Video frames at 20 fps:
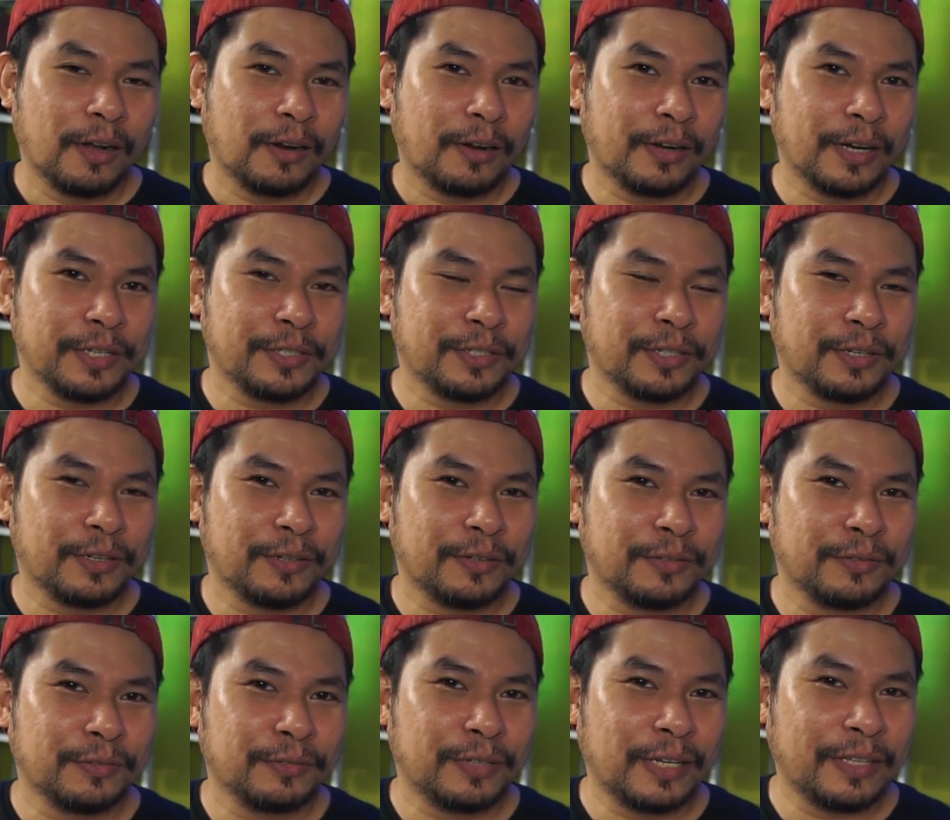All right,
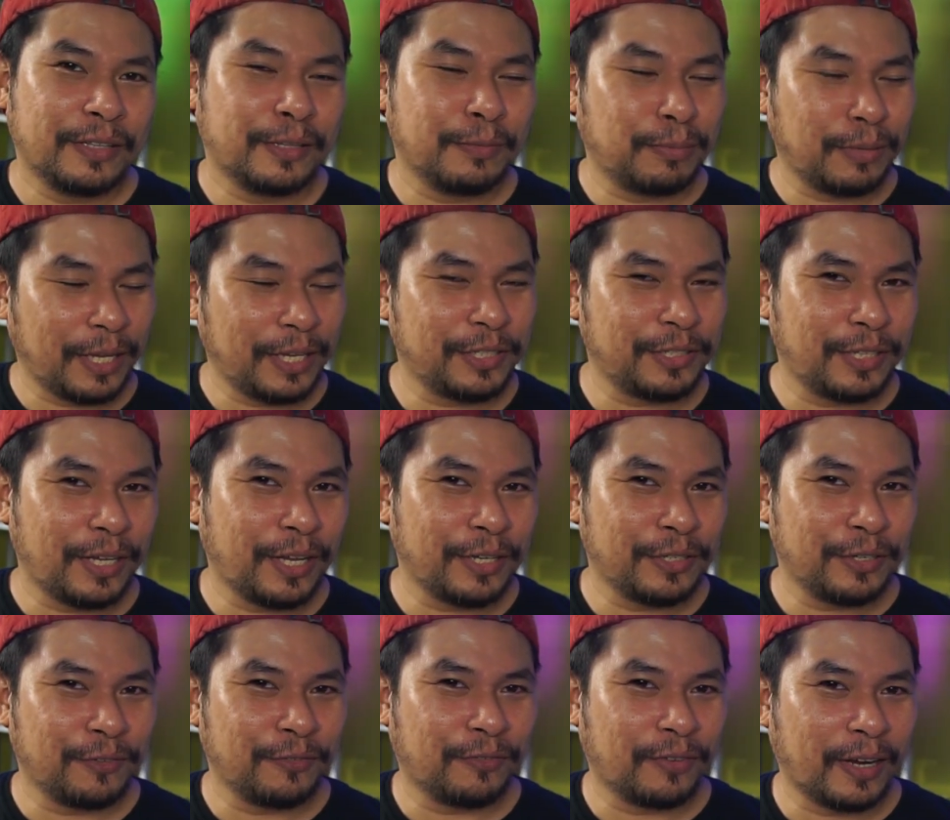so the
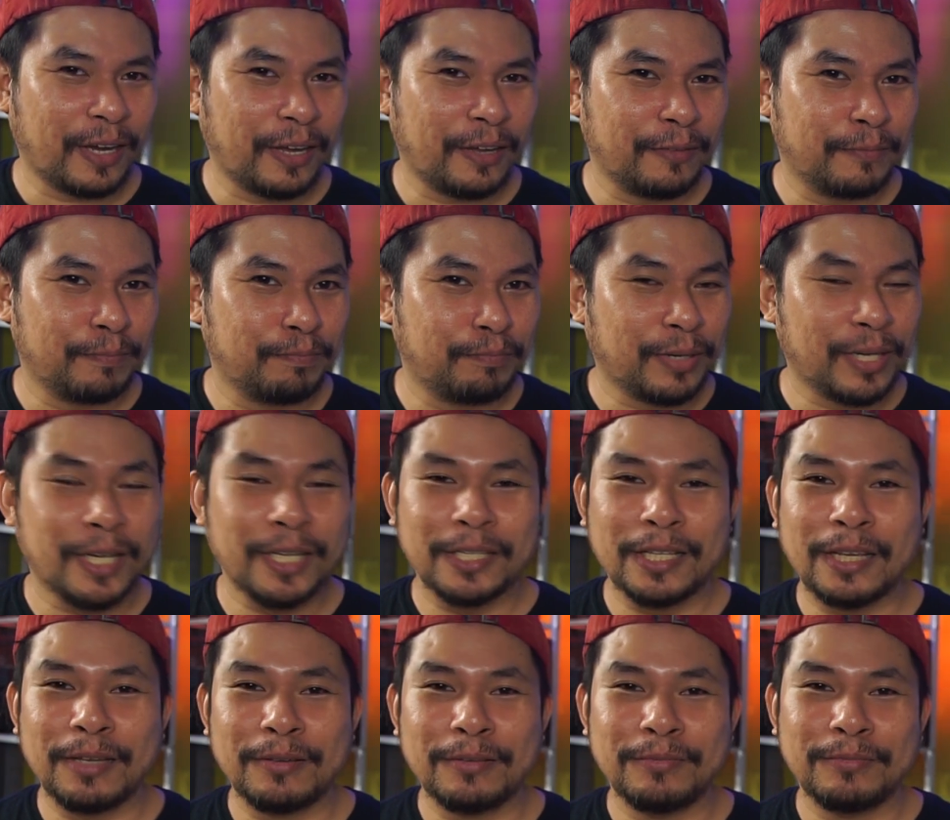PlayStation 5. But
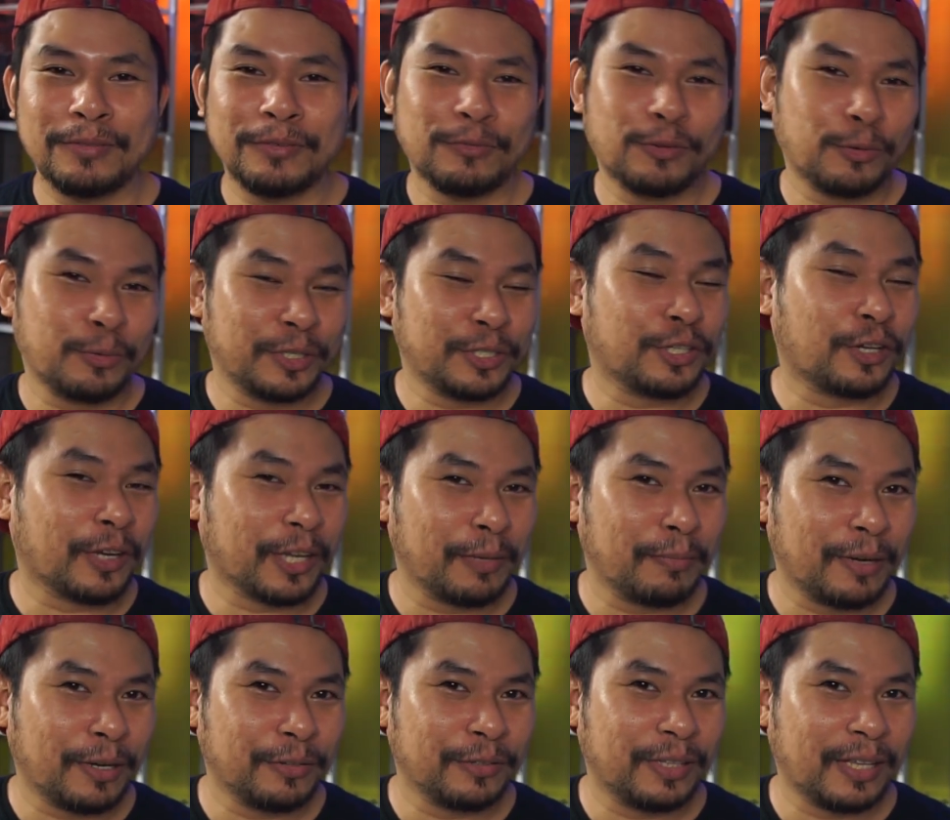before we talk
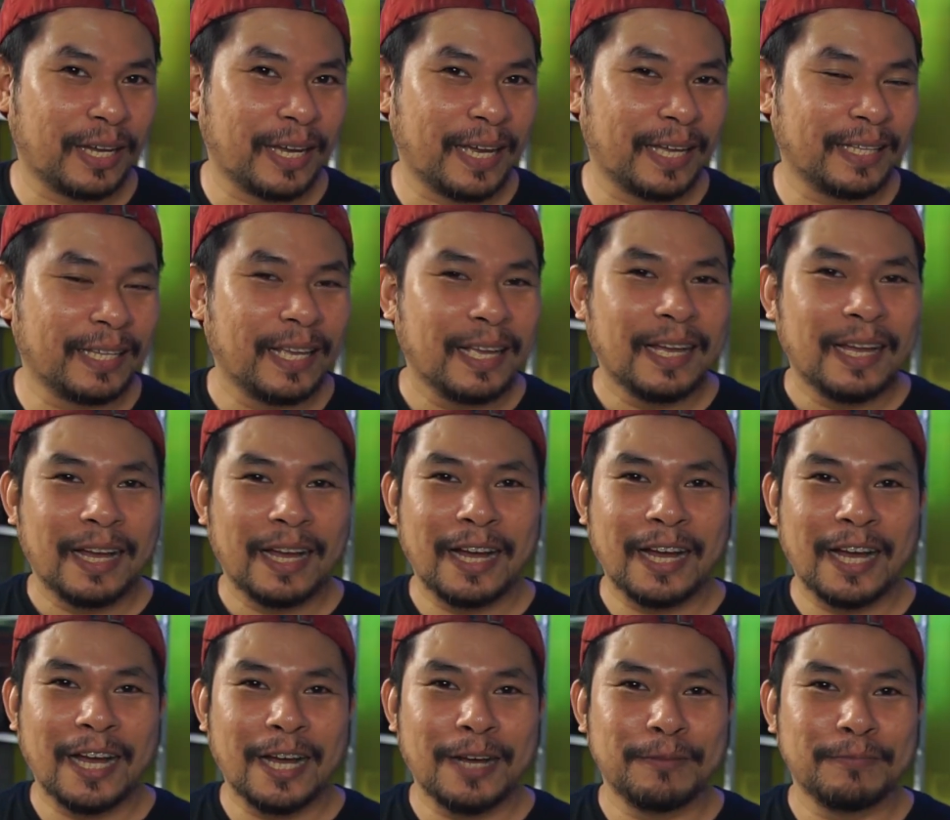about that,
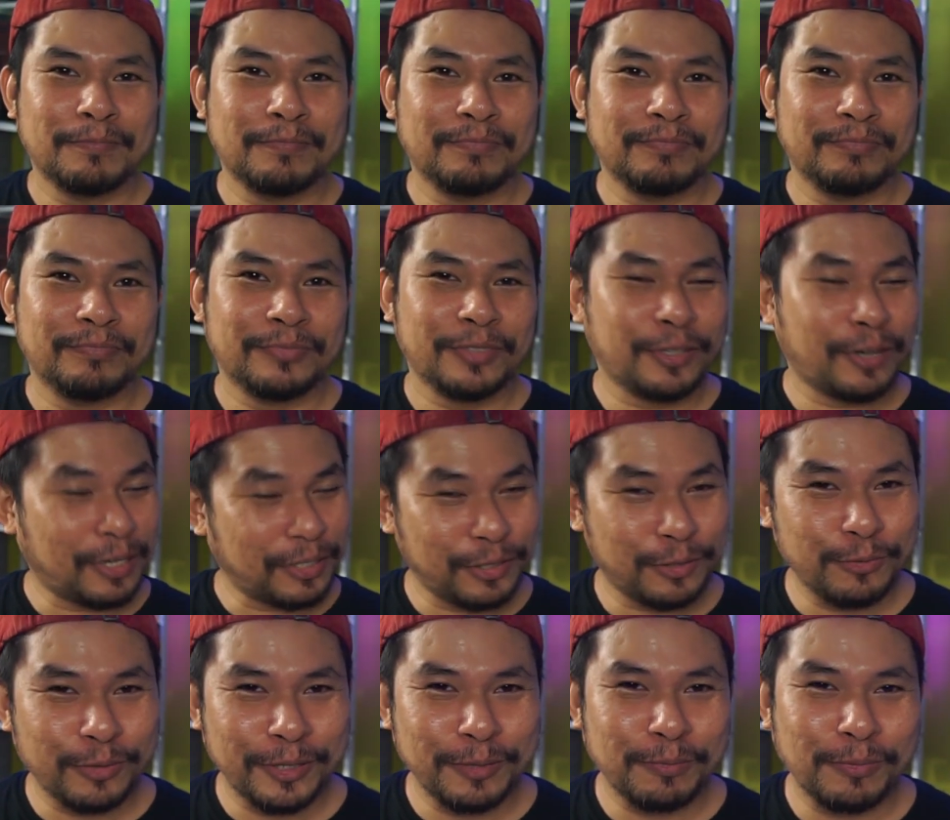you know, I
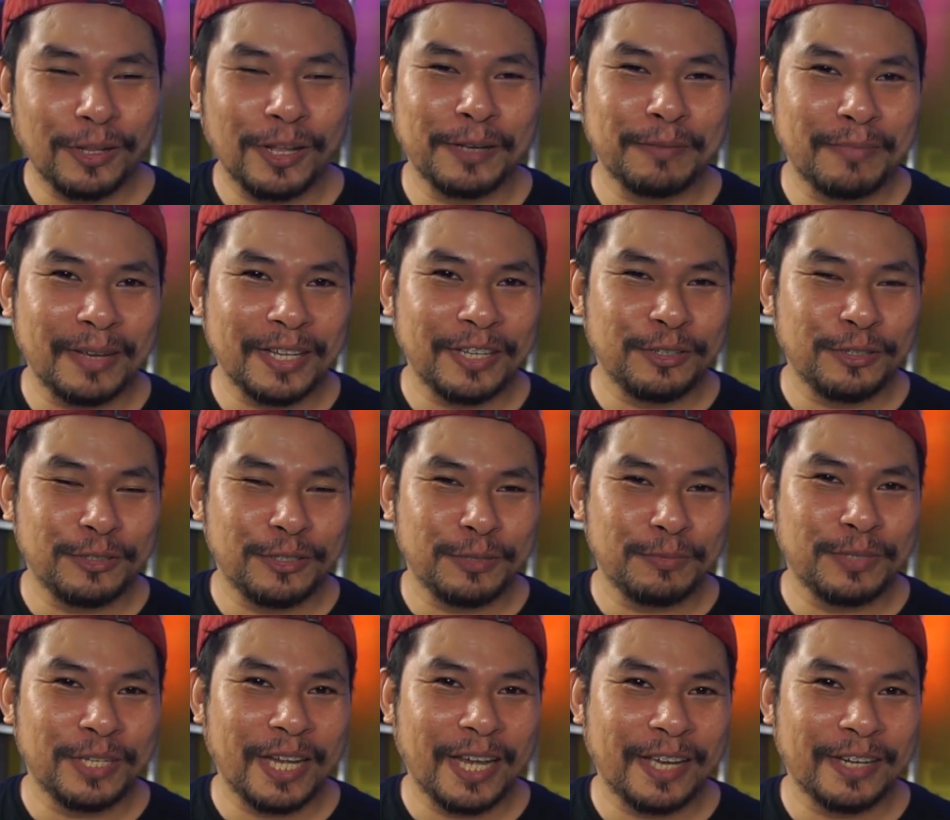just want to plug my
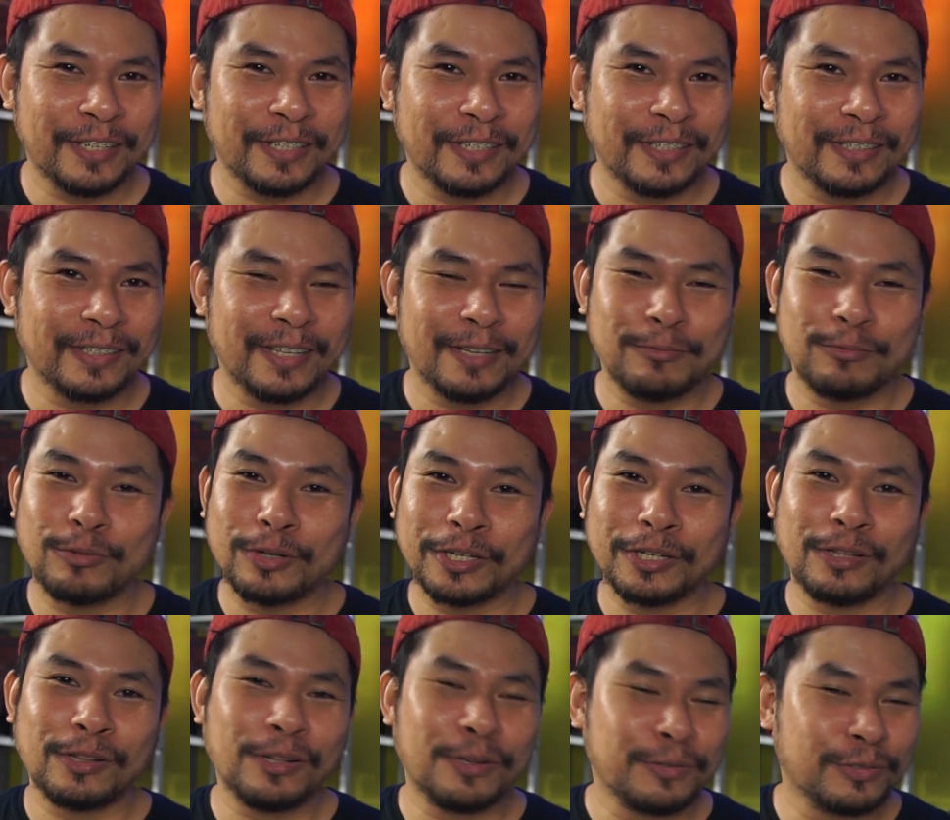YouTube channel, and we're
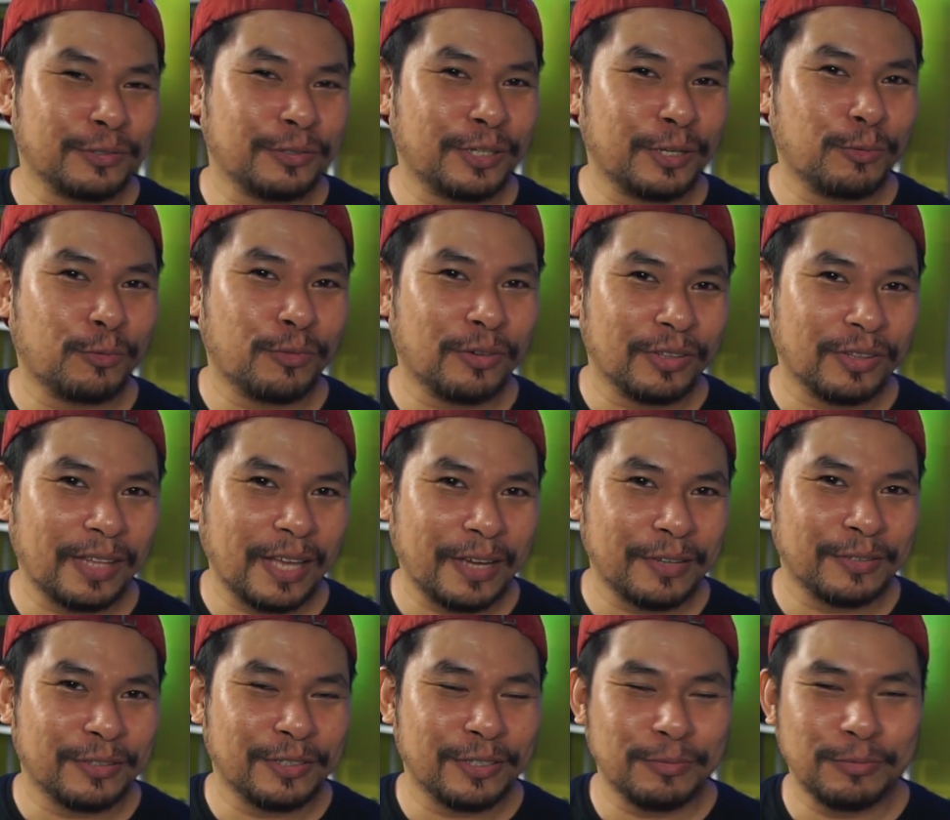close to the
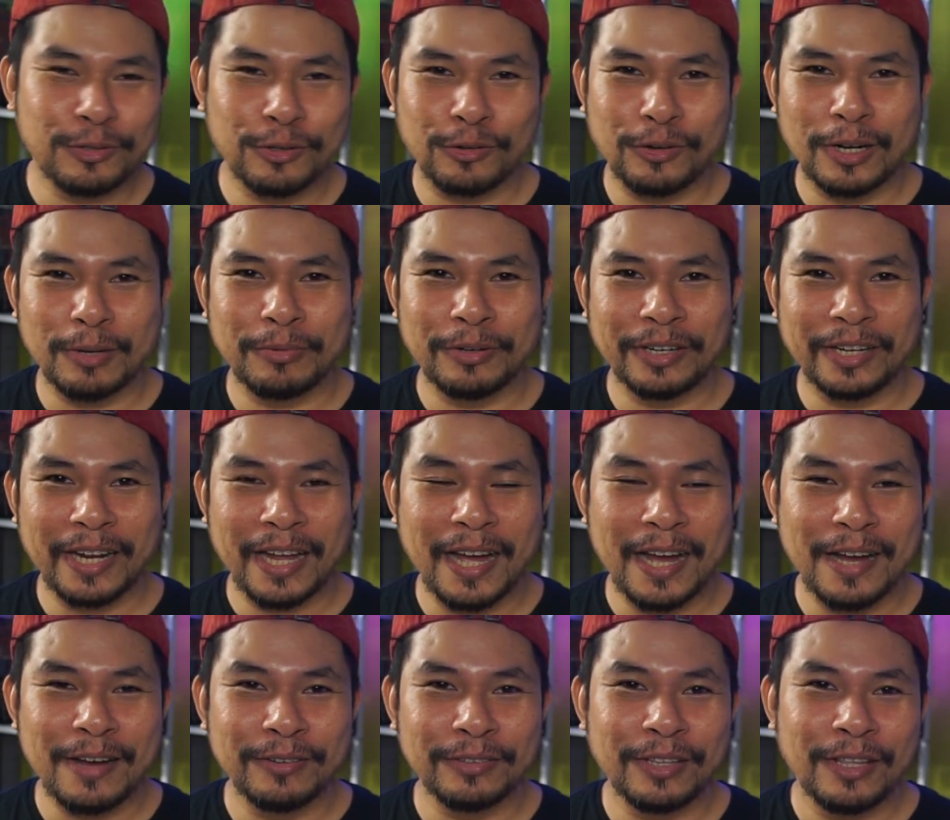1,000 subscriber
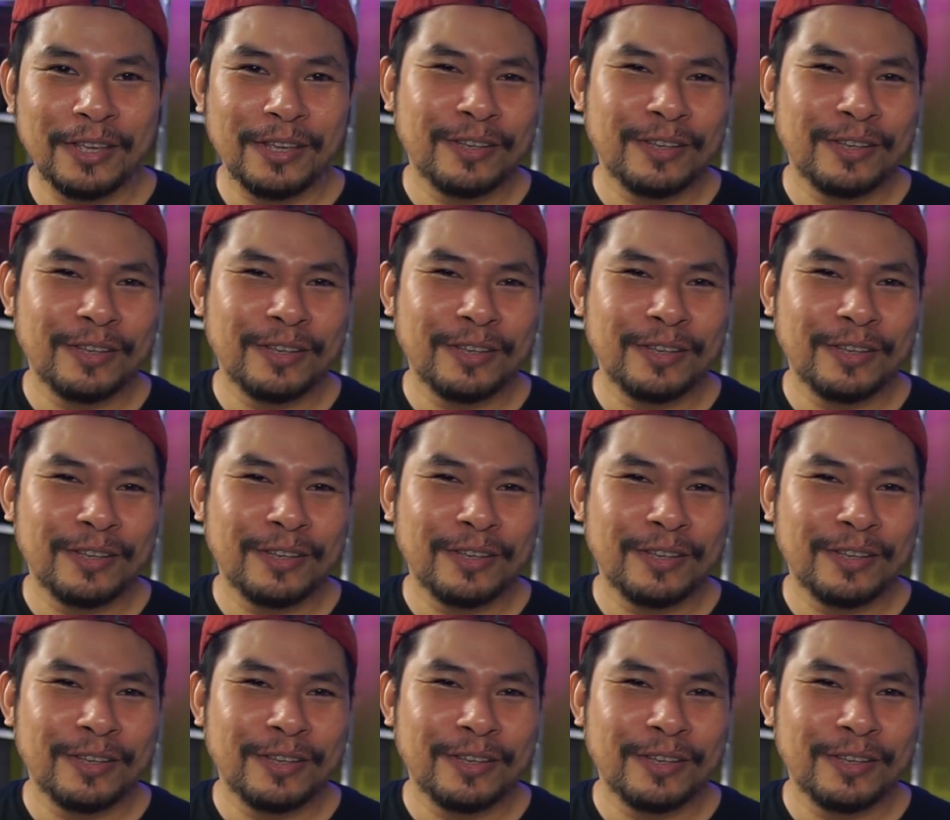count.